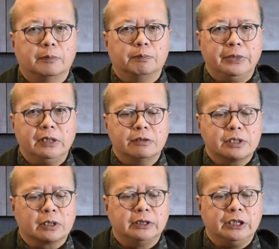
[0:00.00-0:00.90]

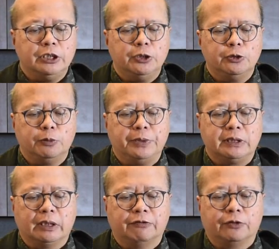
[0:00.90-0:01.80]
Meals continue to be
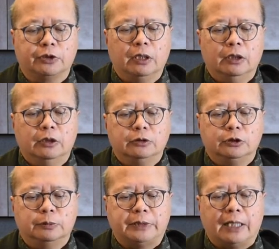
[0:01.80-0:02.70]
delivered
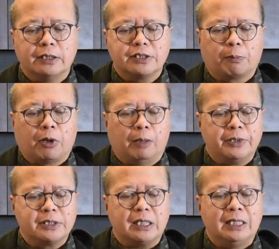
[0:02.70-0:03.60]
to tenants'
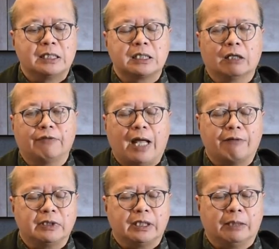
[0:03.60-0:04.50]
apartments instead of
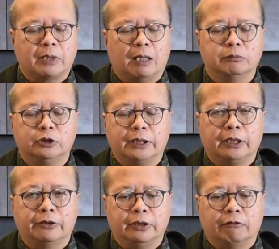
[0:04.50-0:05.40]
having them come
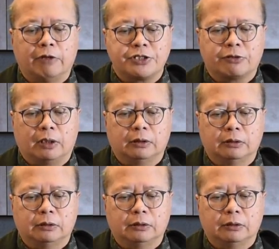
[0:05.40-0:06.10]
together in the restaurant.